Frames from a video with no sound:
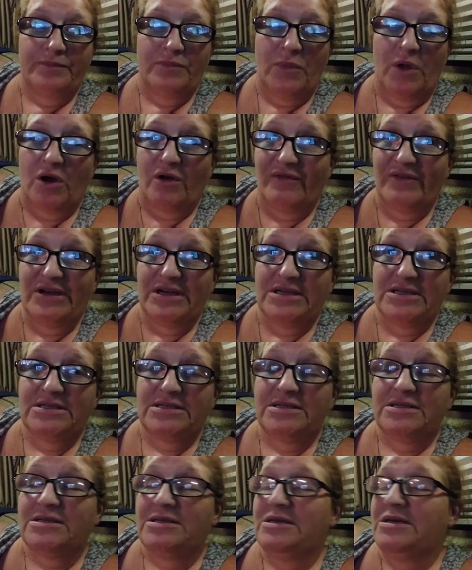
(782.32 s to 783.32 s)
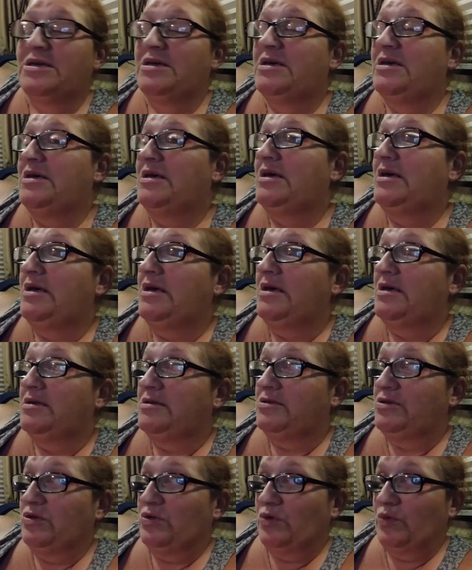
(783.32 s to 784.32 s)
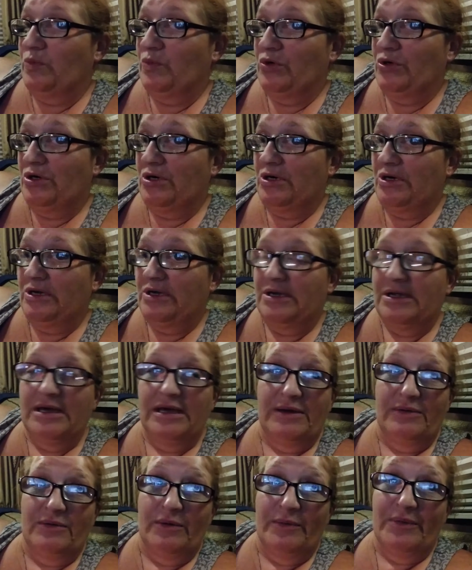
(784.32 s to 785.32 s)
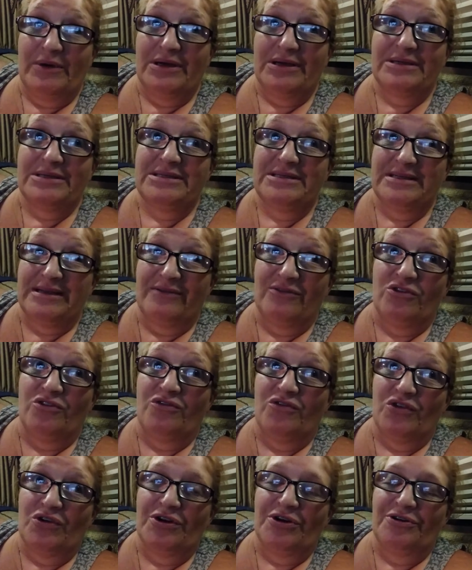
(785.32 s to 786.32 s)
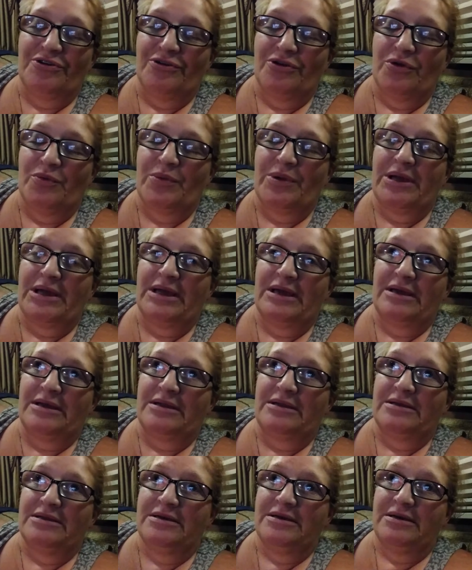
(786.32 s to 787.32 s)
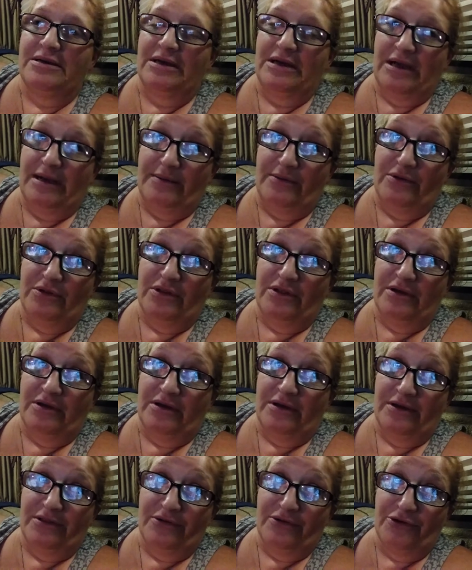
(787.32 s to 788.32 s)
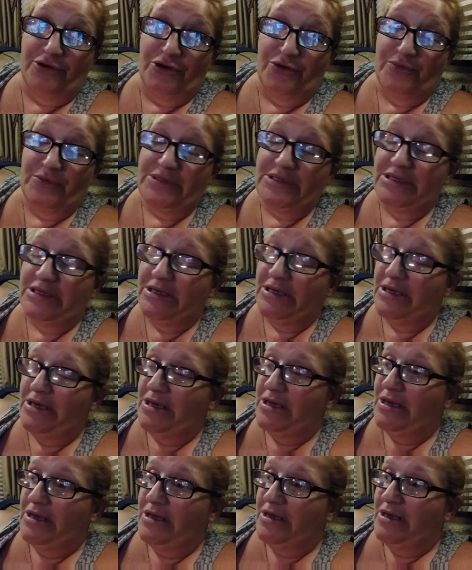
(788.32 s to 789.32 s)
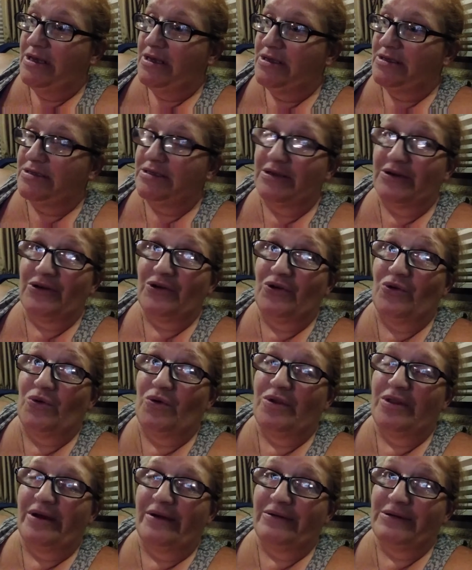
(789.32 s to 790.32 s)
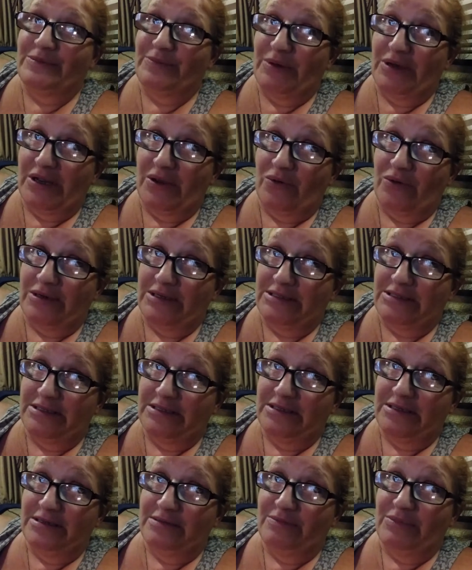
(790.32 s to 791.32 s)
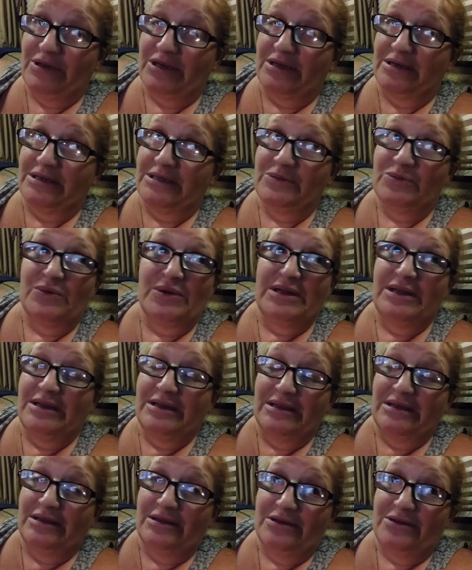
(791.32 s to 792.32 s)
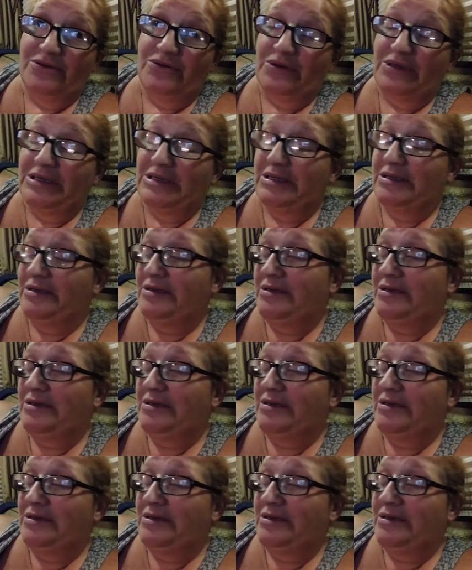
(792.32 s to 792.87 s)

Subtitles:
our best to put on, and we bought several for our group and a couple of other groups. So that was money wasted because we didn't get to do it.